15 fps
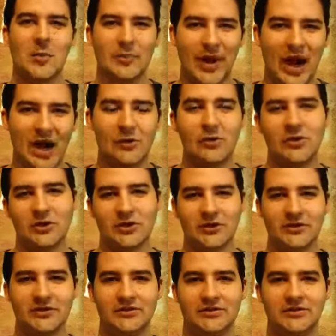
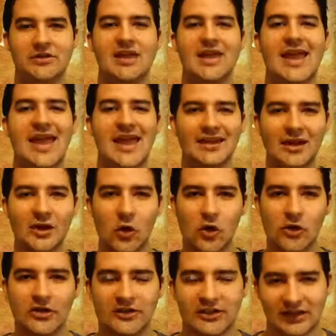power and
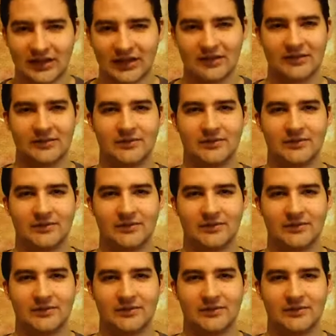anointing